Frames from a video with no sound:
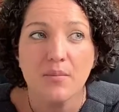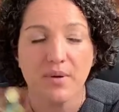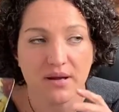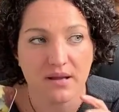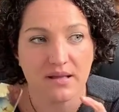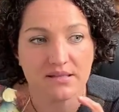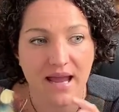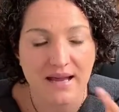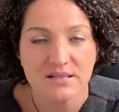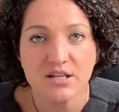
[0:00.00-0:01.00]
But it's
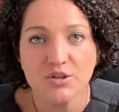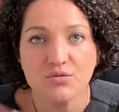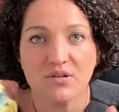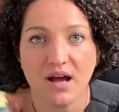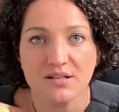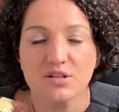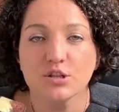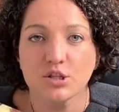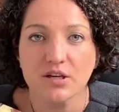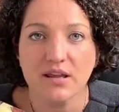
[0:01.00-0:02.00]
asking you not to
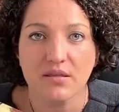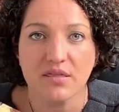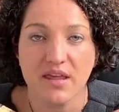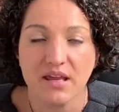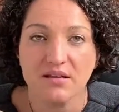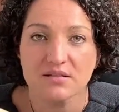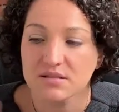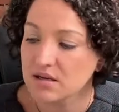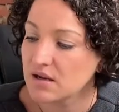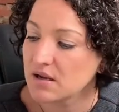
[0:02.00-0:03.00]
look at things.